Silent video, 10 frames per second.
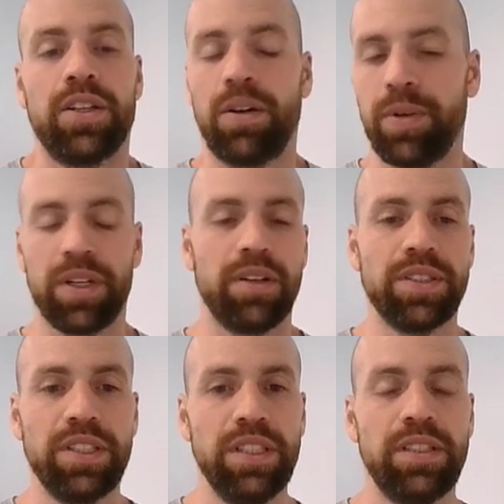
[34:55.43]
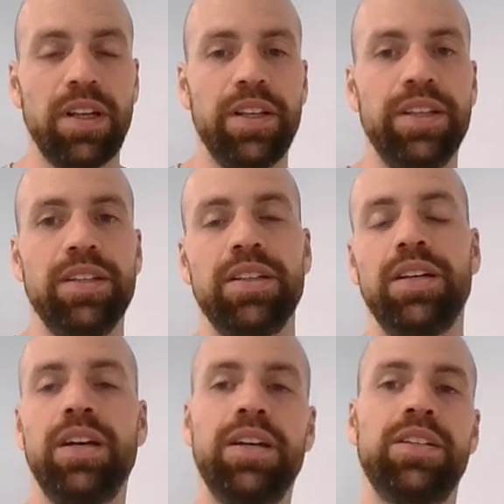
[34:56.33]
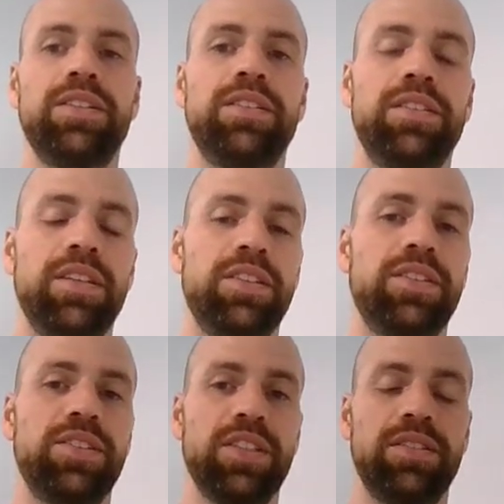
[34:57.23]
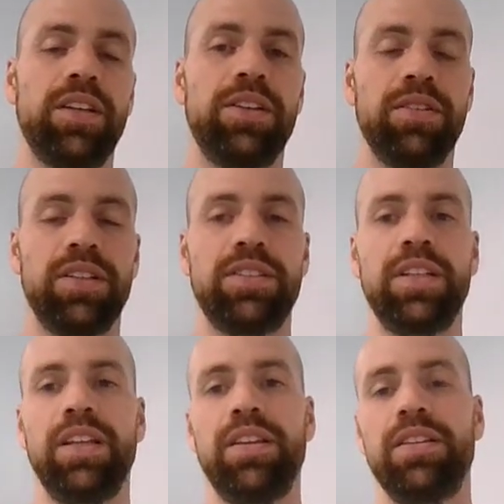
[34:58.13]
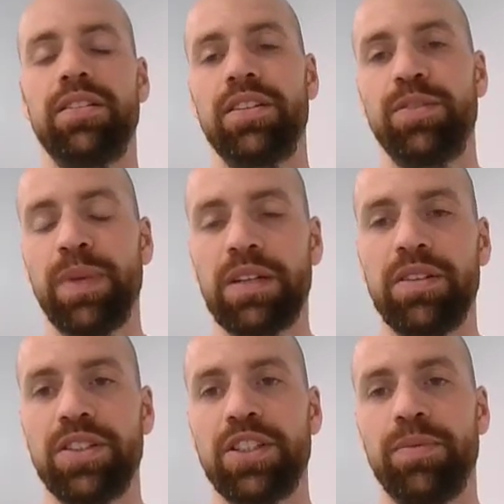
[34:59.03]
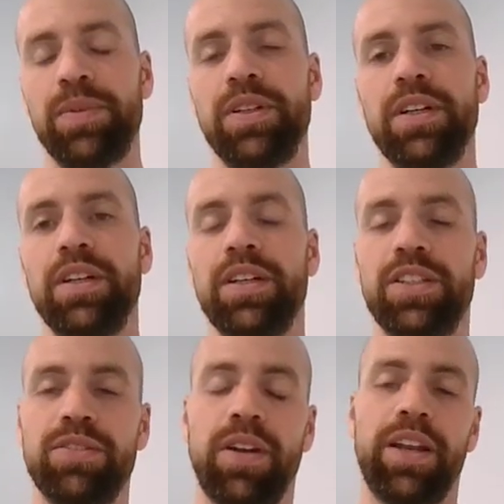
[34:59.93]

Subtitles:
Don't want to go into detail here, just that you understand this background job is